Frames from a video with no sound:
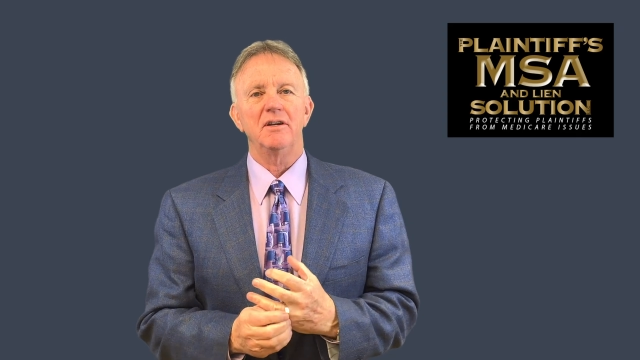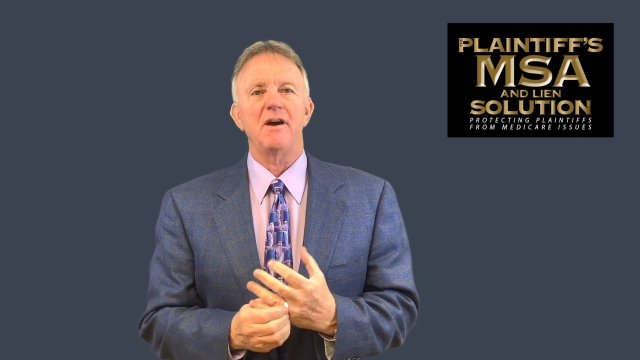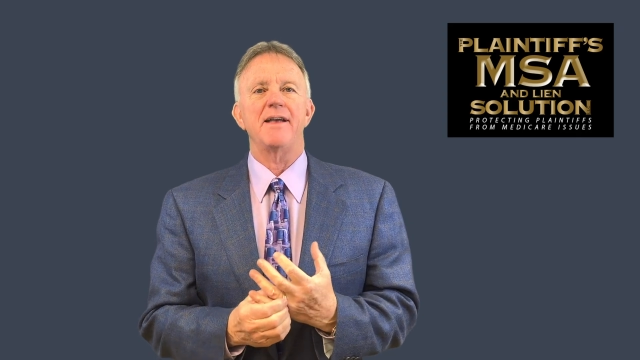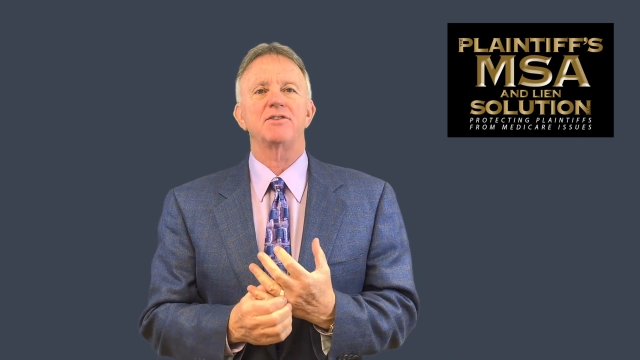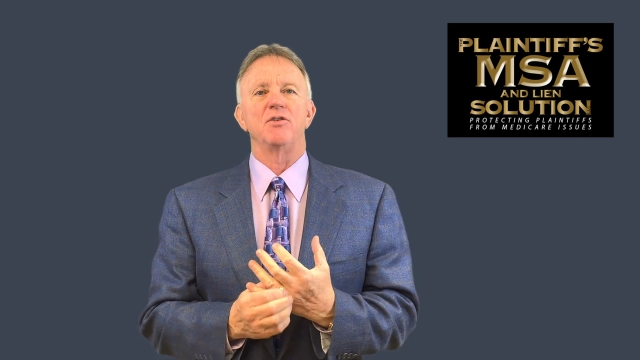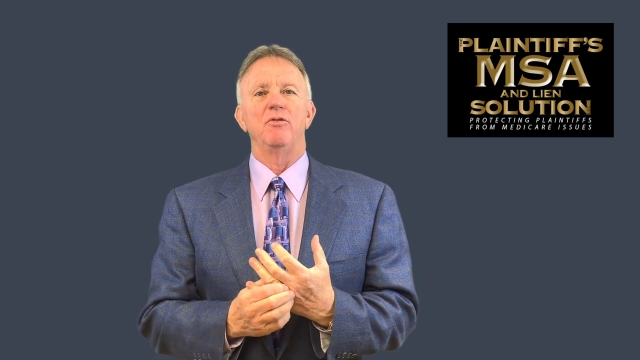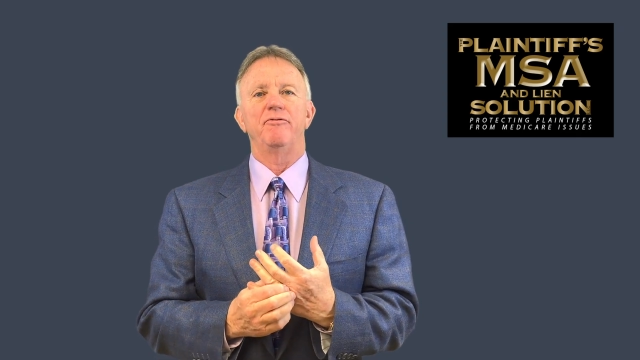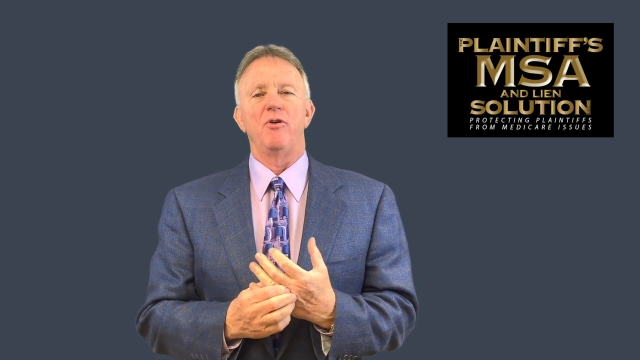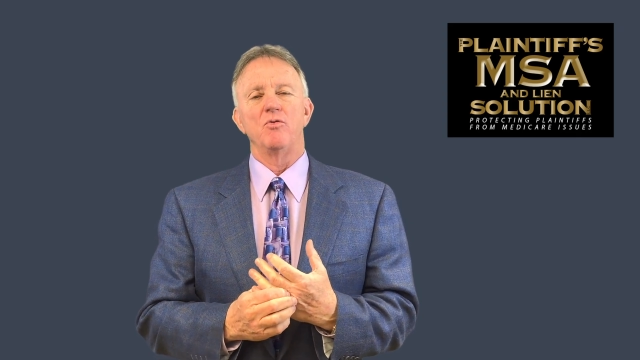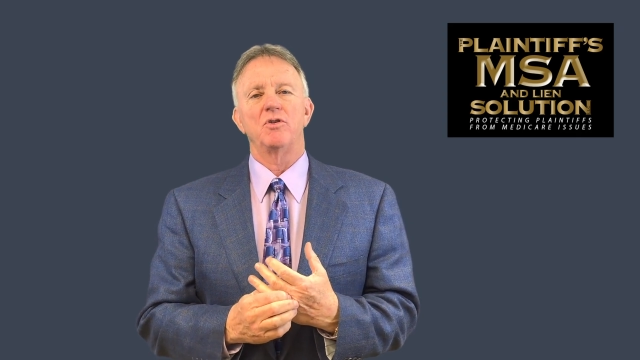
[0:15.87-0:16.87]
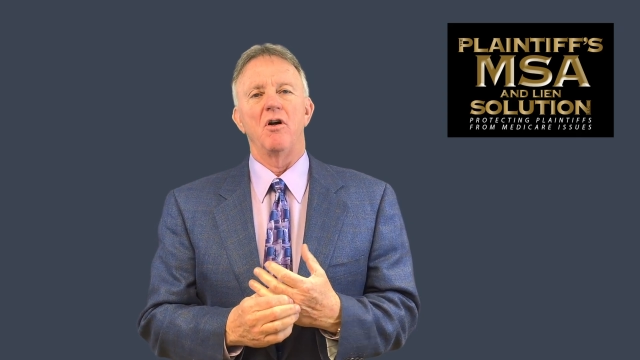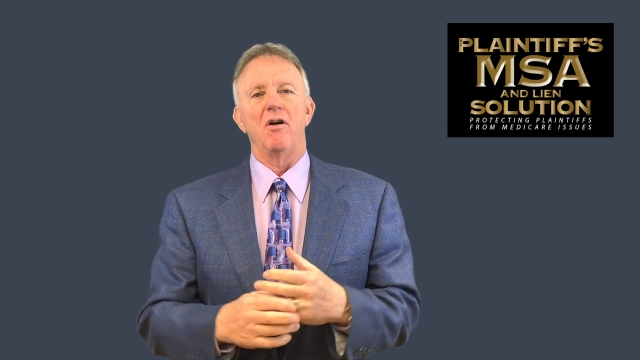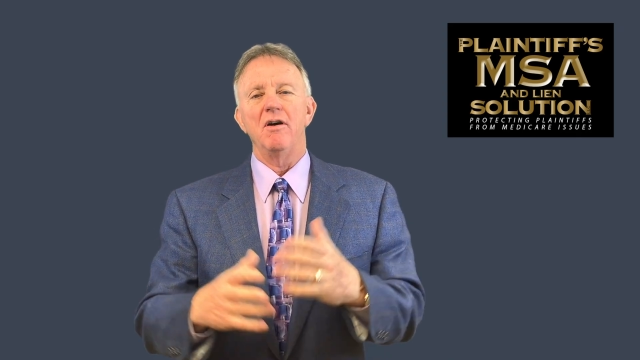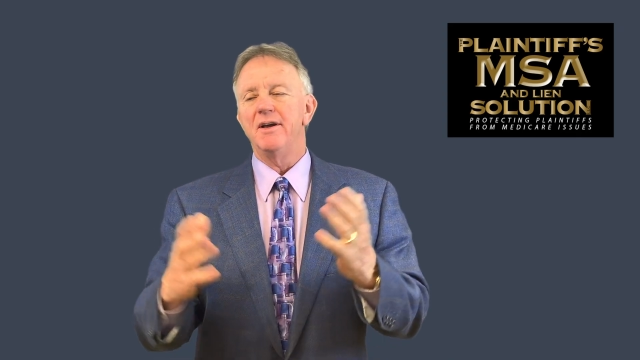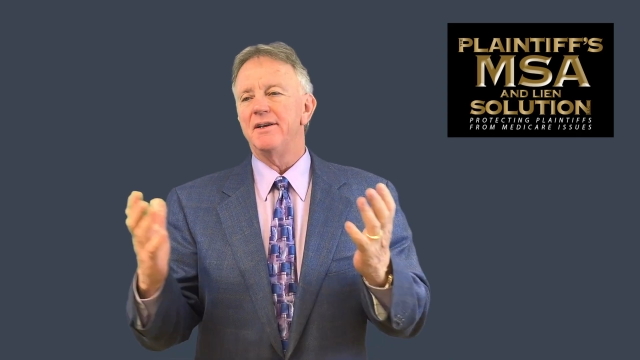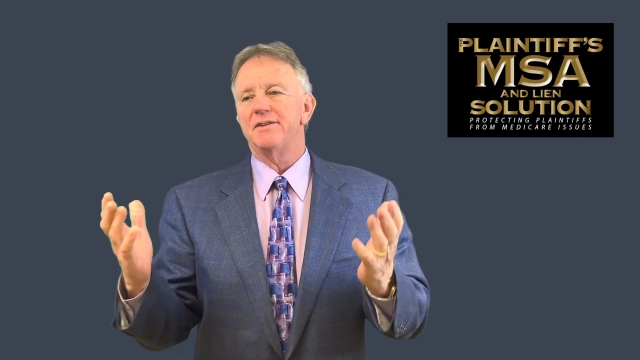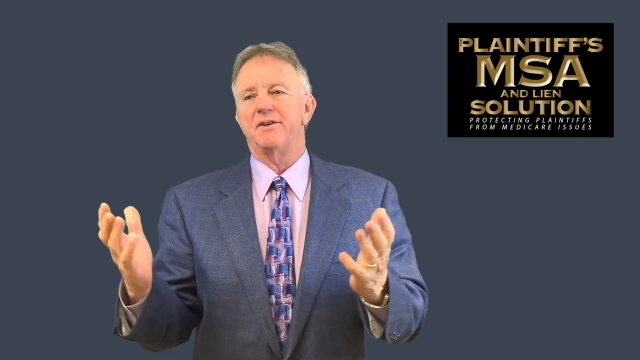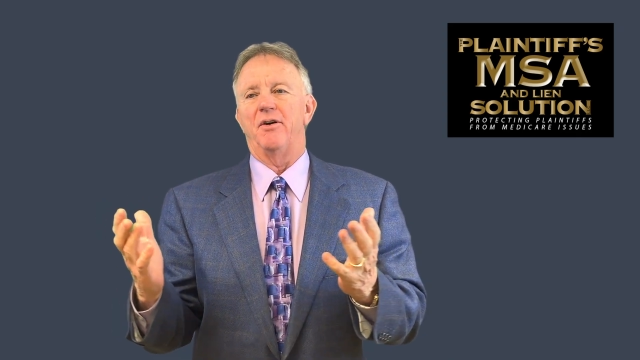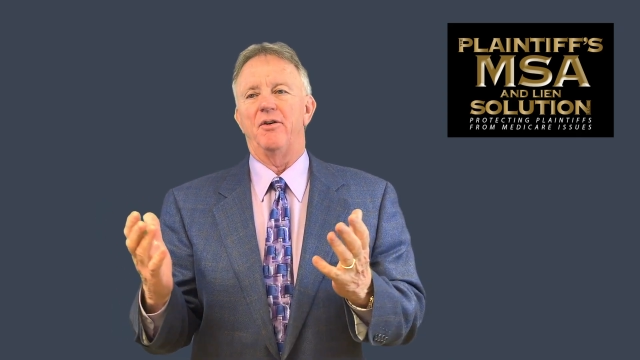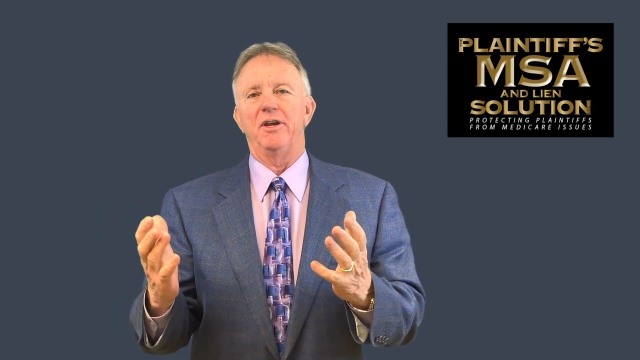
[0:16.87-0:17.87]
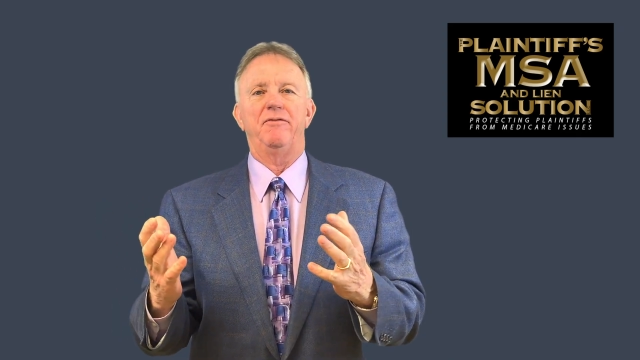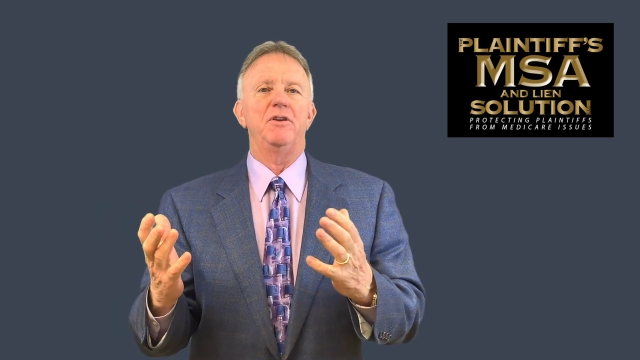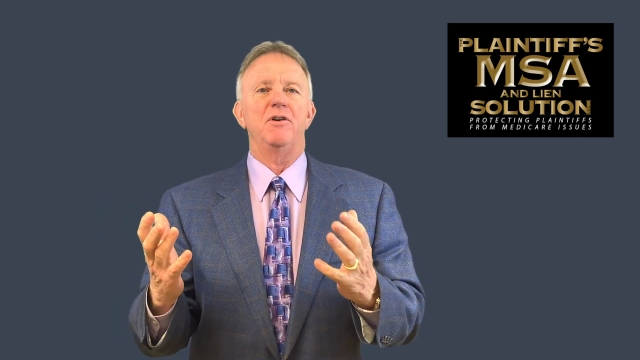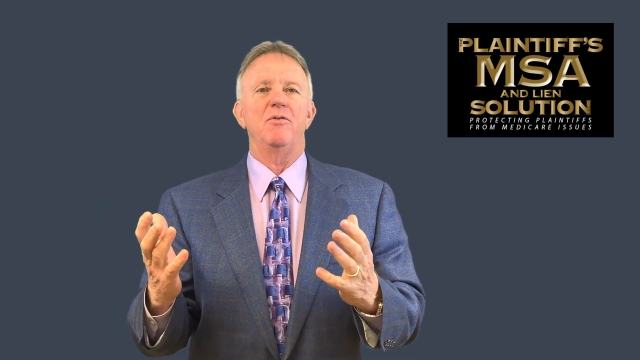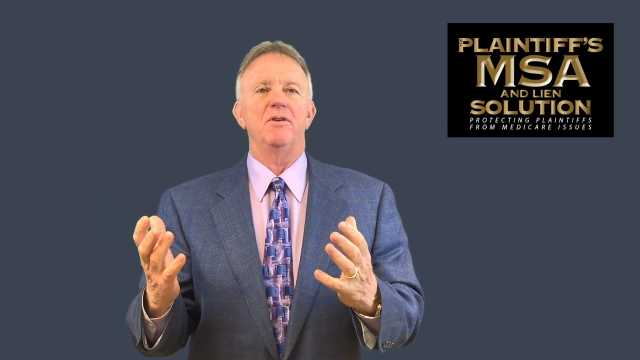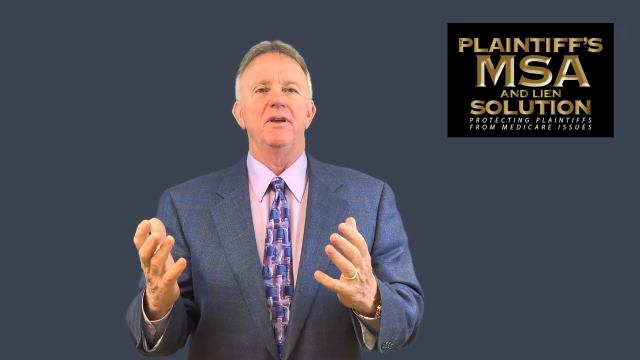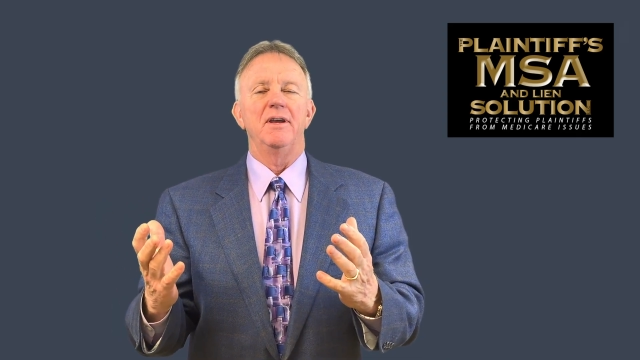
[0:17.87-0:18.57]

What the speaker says: consult phone call. So if you don't